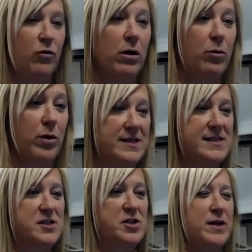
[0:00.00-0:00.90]
for when a
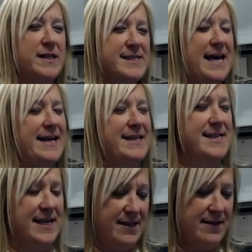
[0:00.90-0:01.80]
student
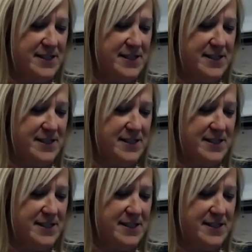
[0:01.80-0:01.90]
signs in,